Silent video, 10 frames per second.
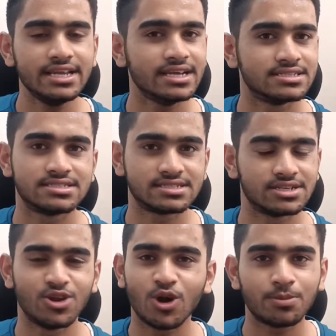It's
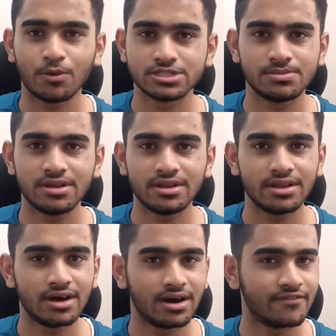not
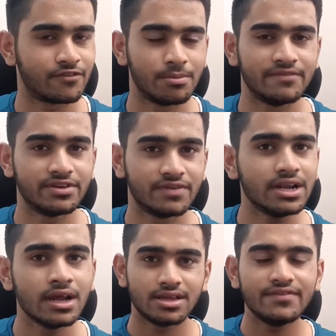possible from
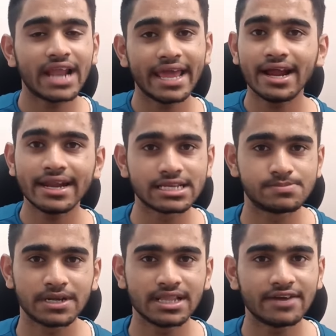everyone. Even I can't
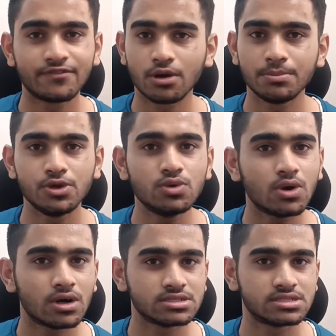expect that from you,
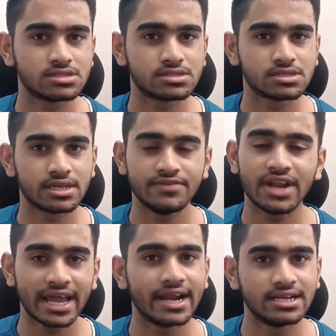cause even
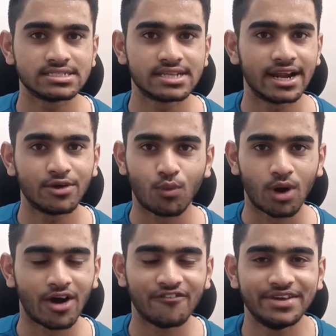I understand
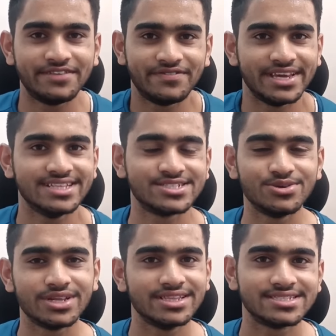how it feels
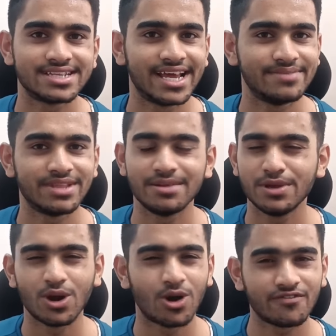during this time. There will be
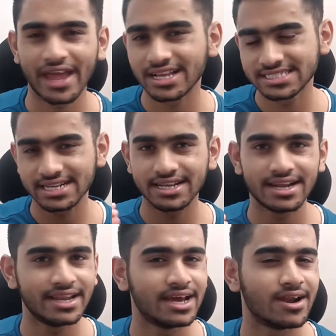a lot of anxiety
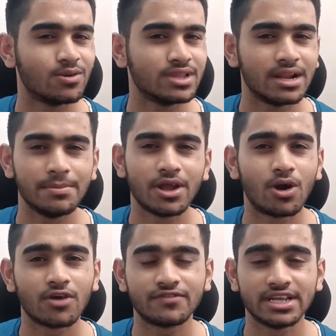running around. There will be a
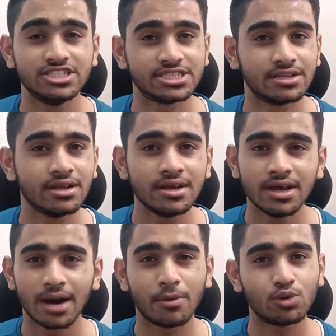lot of tension
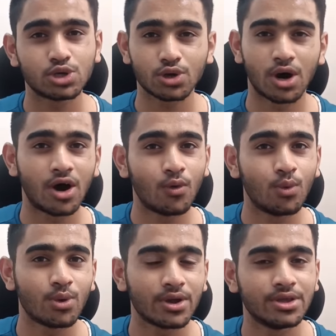about
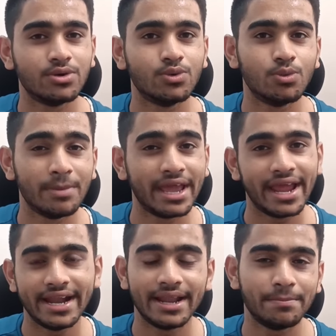how you may
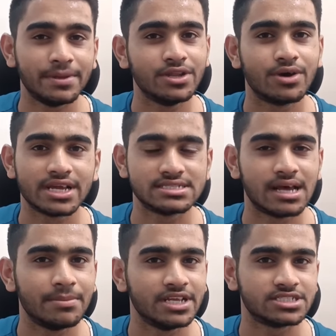end up in your
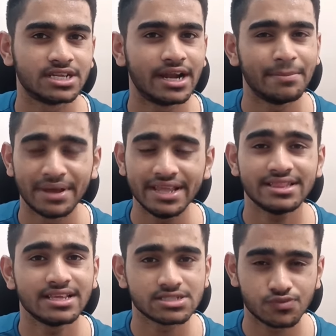examination, and many
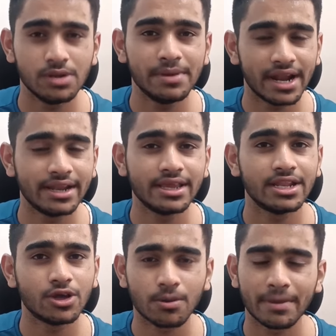things will be running
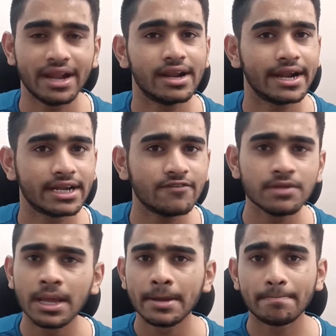in your mind right now.
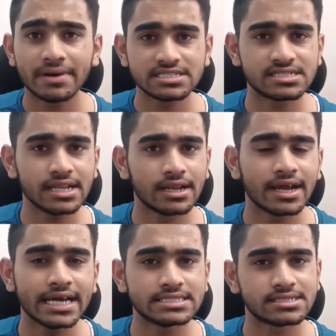But still,
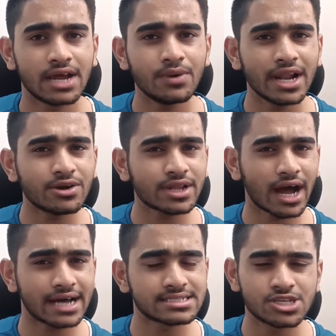guys, I would like to
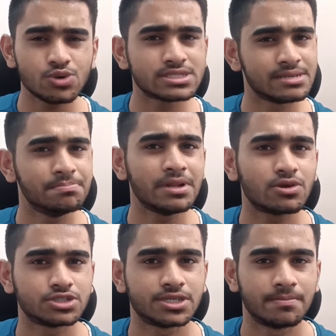ask you a simple
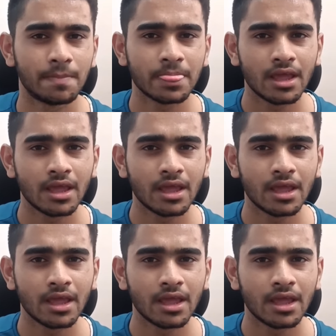question.